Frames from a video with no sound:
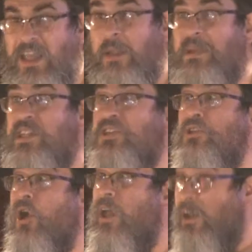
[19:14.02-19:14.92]
allowed to be
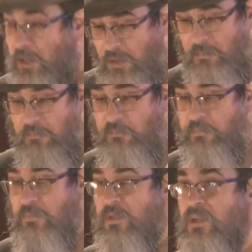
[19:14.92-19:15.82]
disloyal.
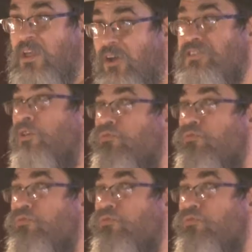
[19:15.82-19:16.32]
Those are